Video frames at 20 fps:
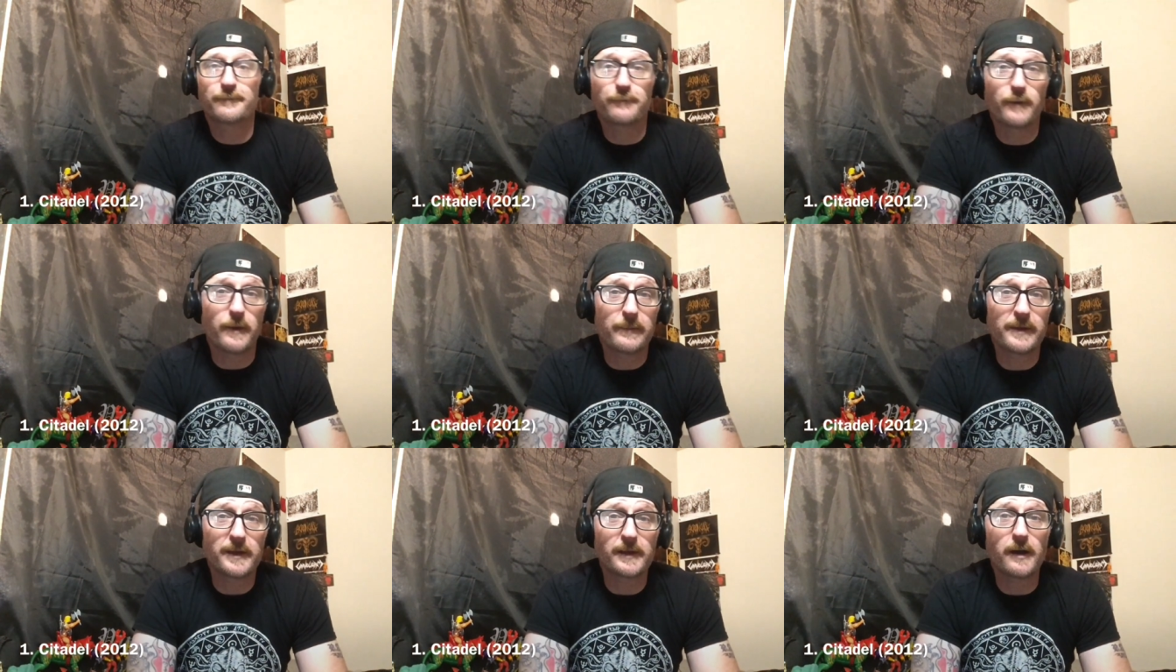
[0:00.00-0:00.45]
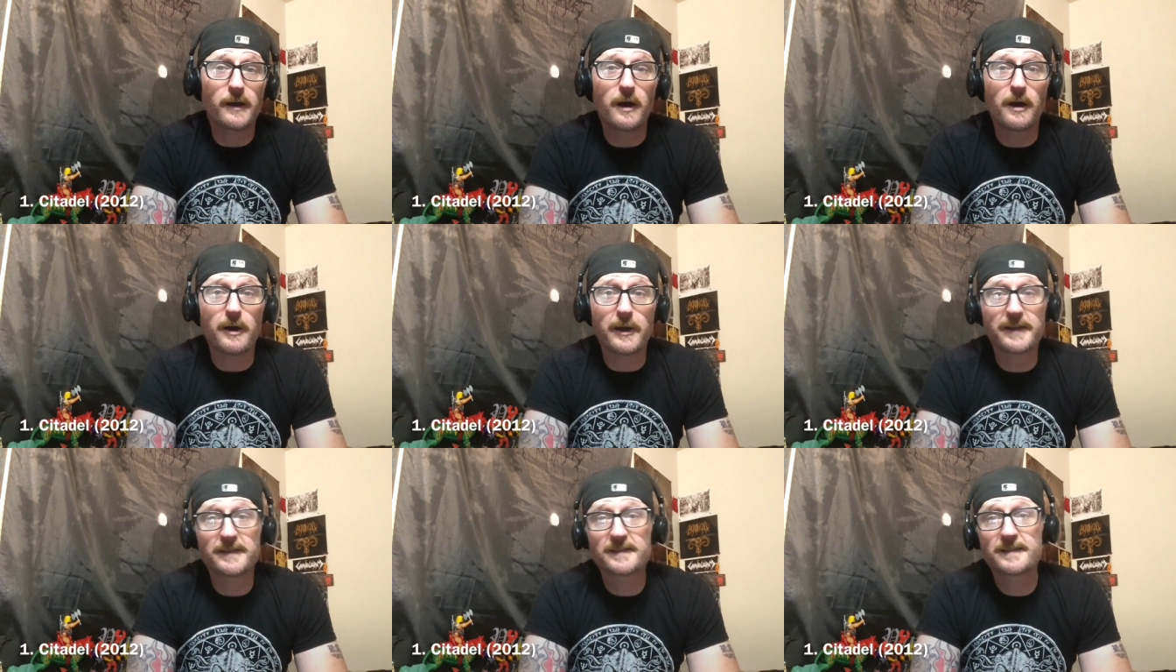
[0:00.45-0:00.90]
if I'm being
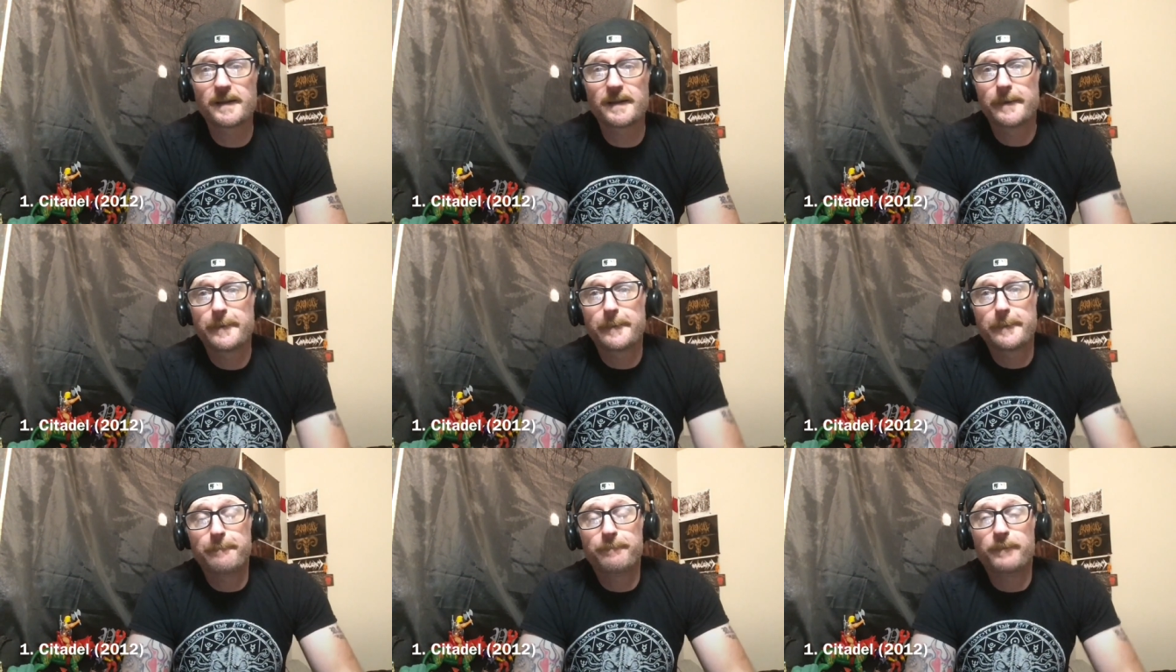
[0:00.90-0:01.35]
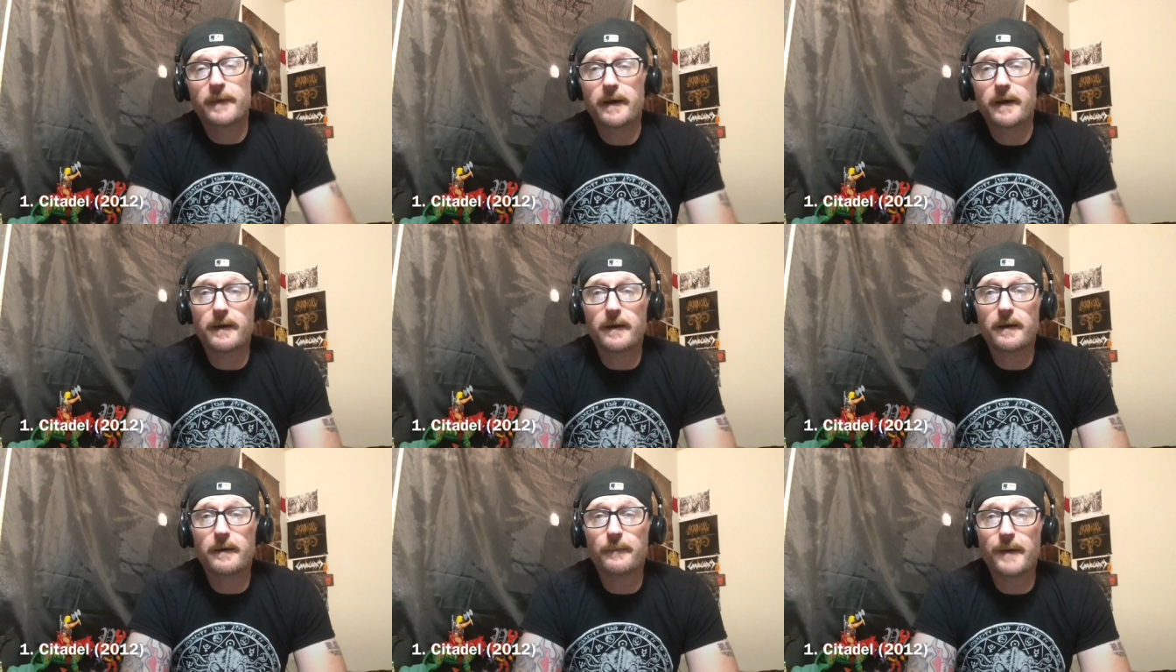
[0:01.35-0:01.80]
honest.
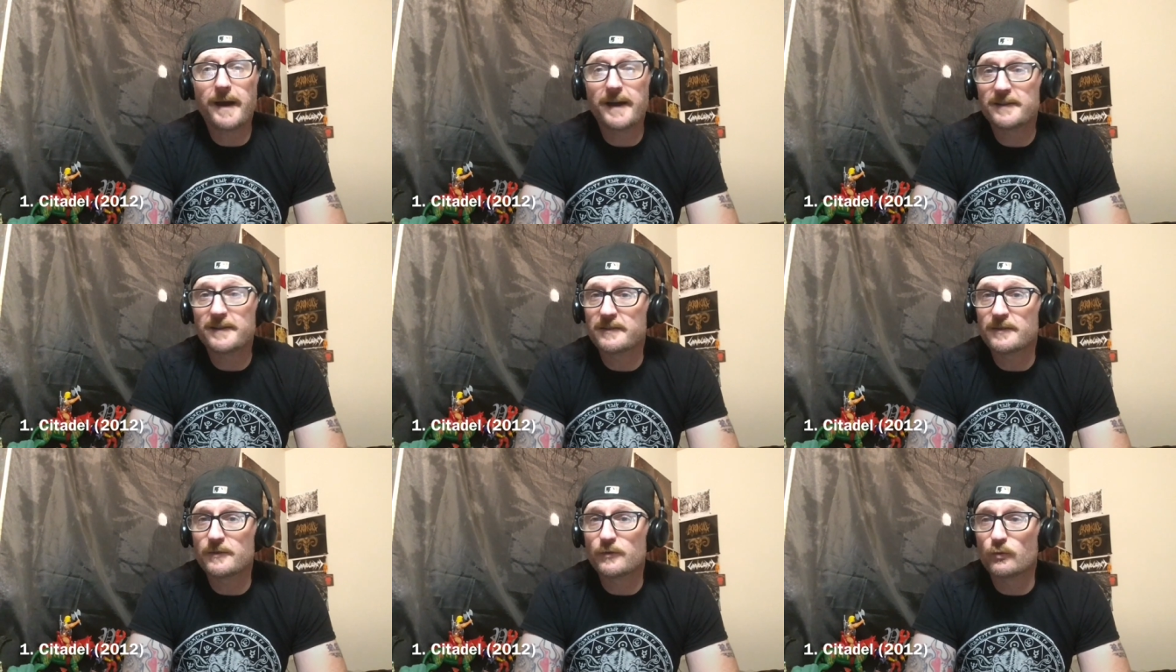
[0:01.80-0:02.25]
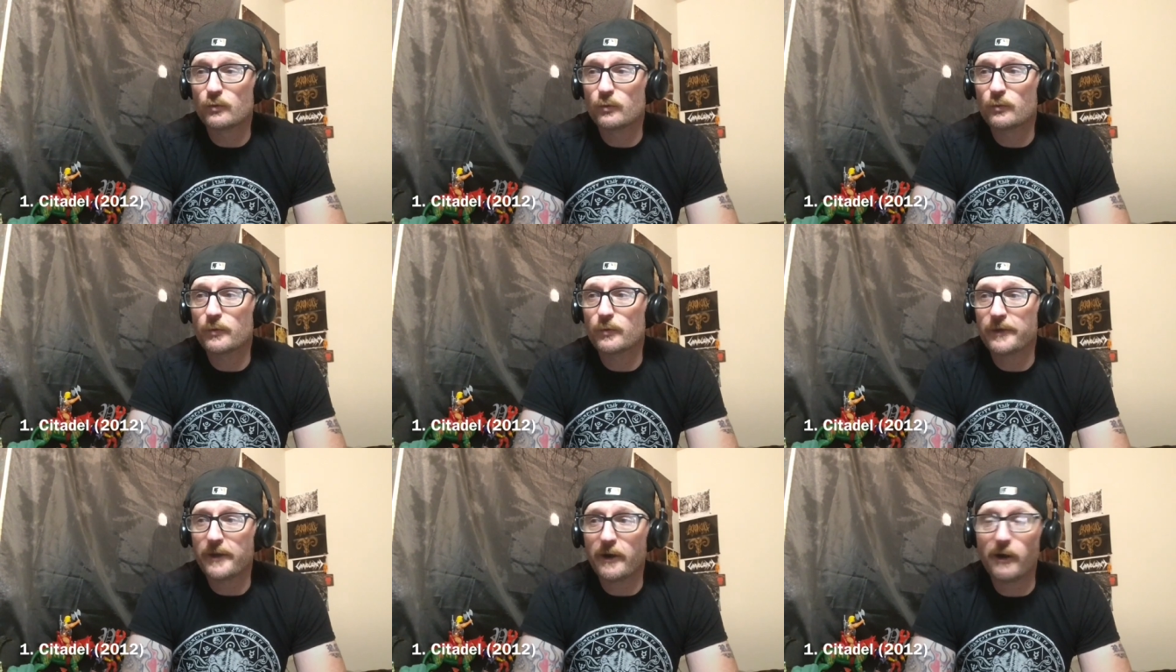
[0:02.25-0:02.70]
Um, I
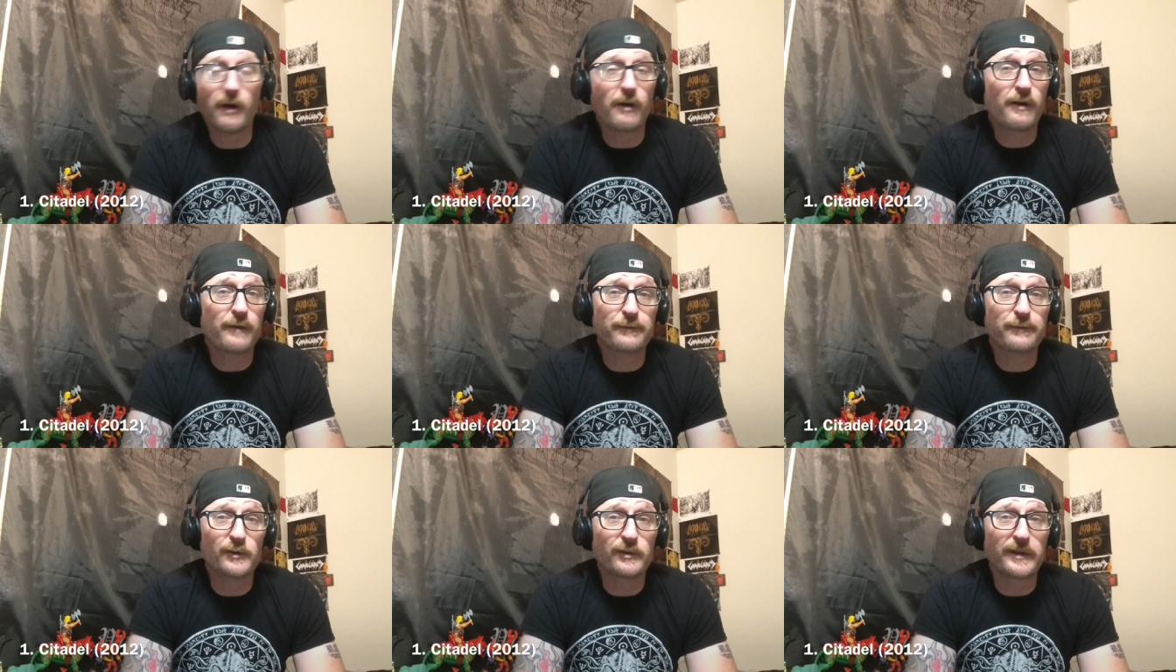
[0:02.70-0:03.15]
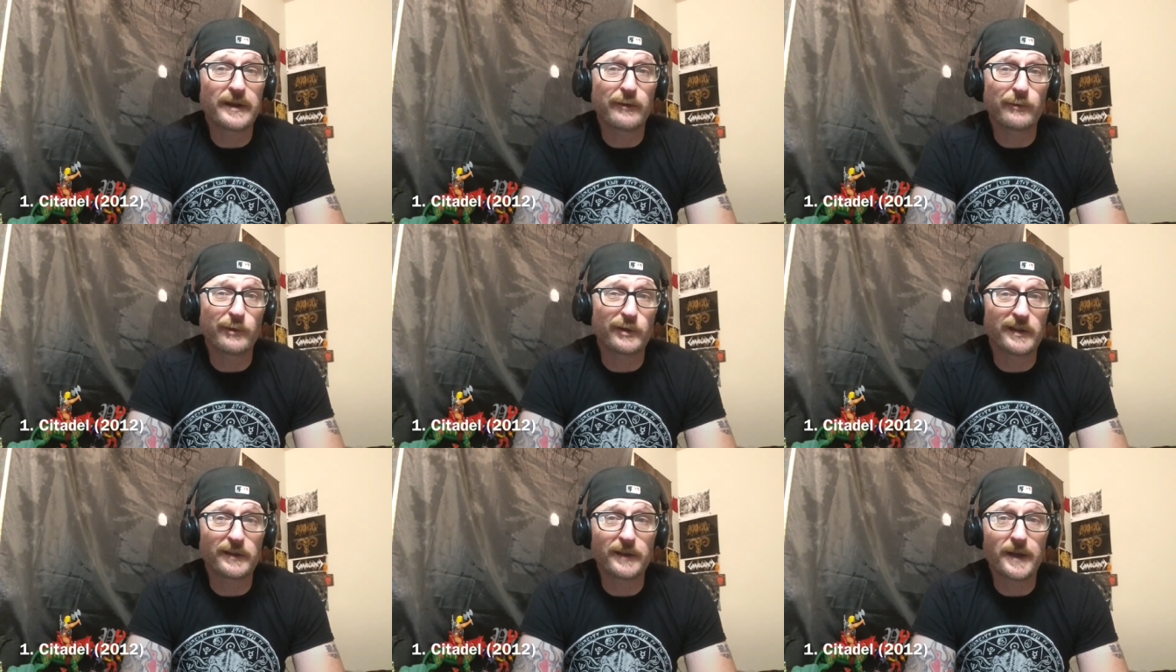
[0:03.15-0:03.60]
do, there are a few that I
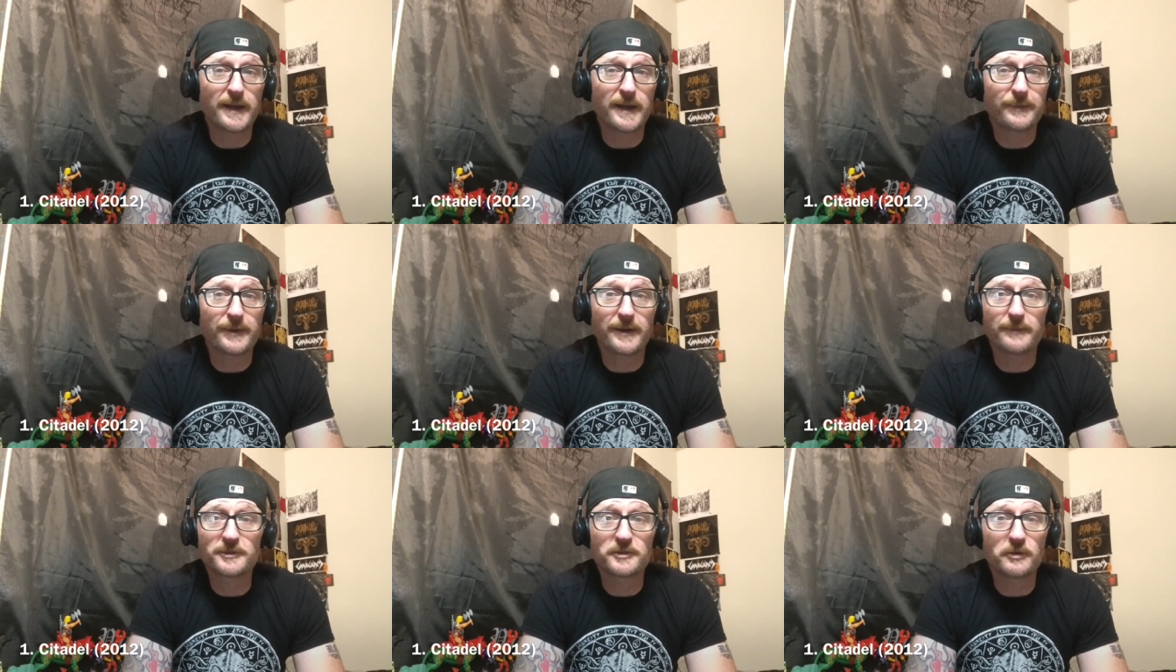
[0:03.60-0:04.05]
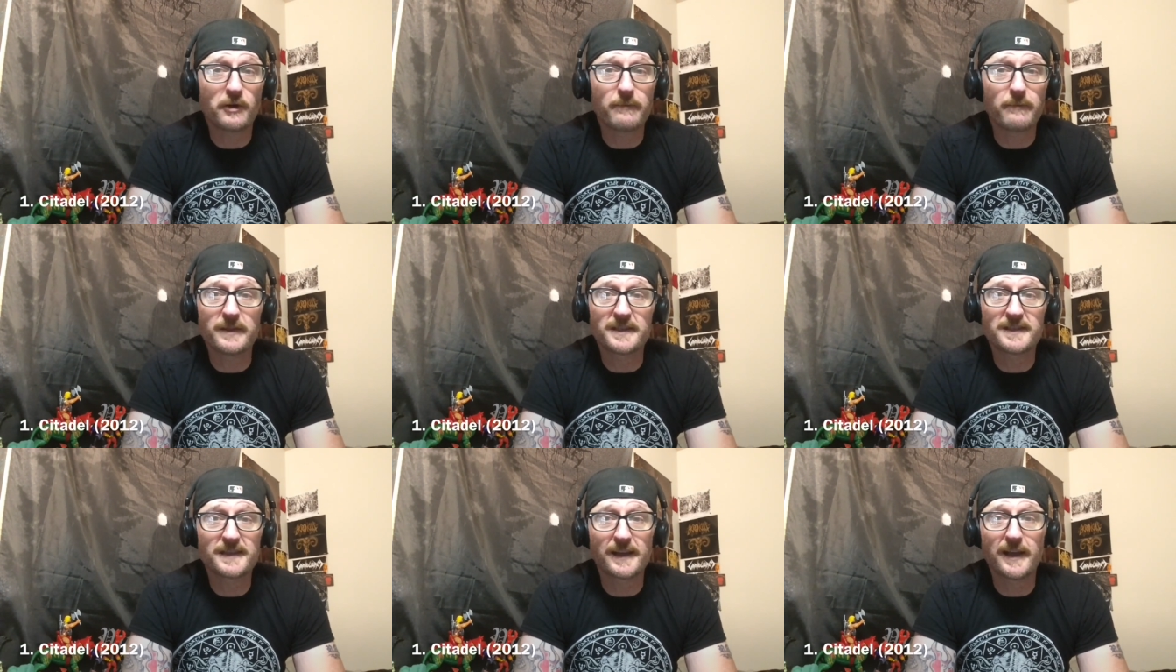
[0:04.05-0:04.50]
really like, but I'm sure
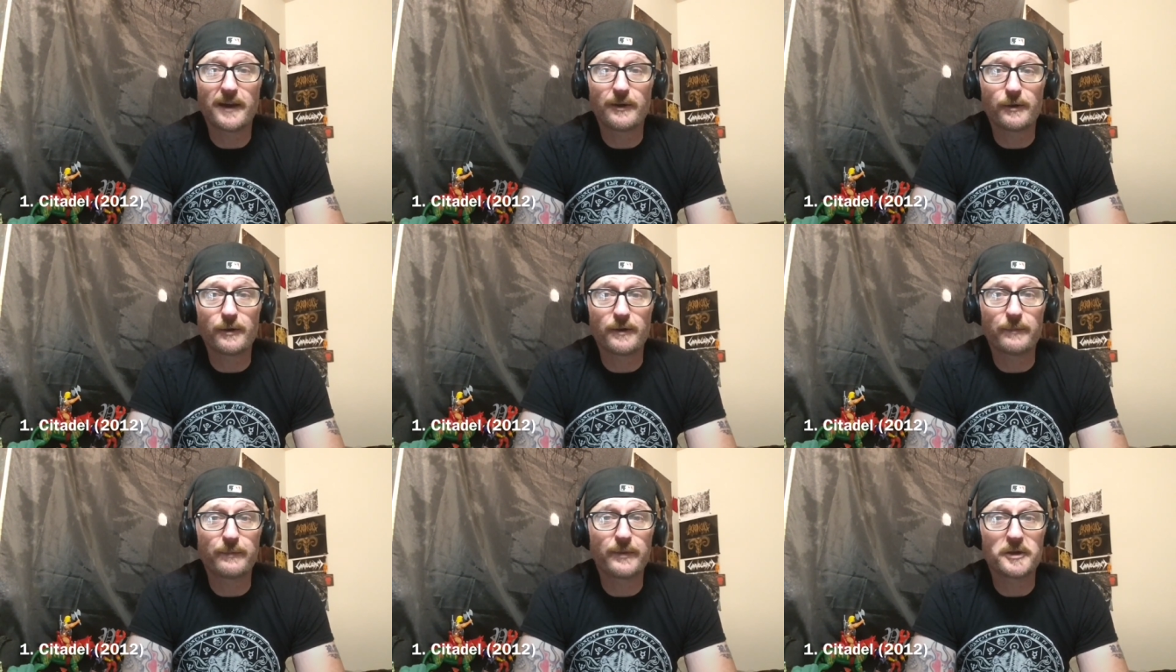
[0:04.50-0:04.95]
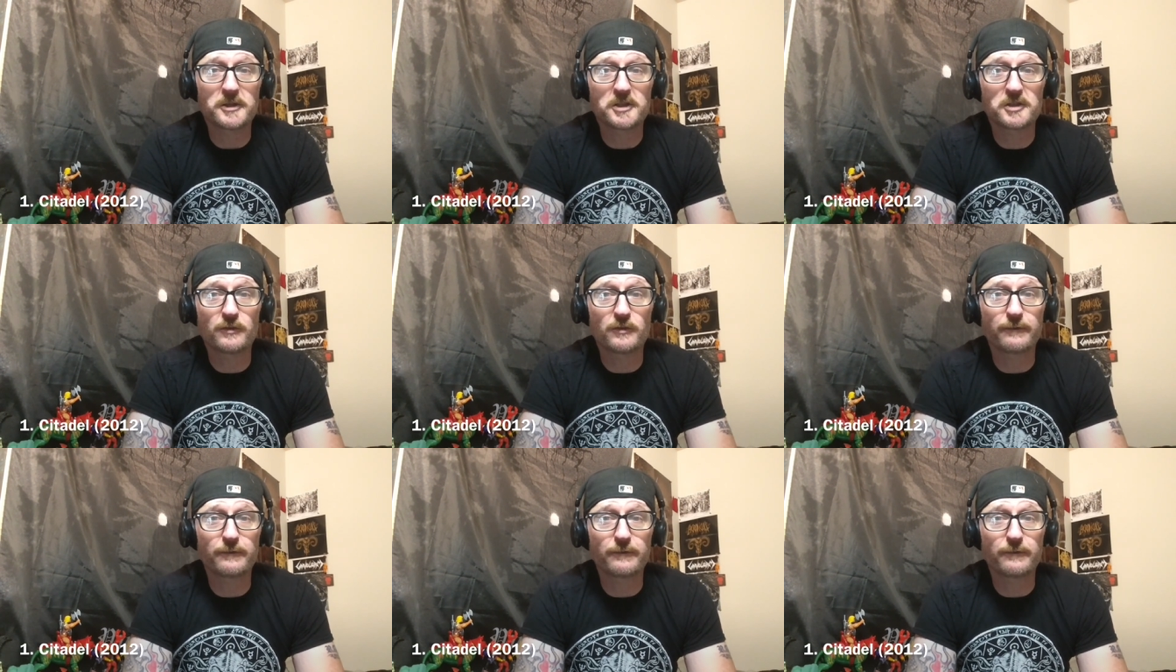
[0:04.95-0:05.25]
I'm missing out on a bunch.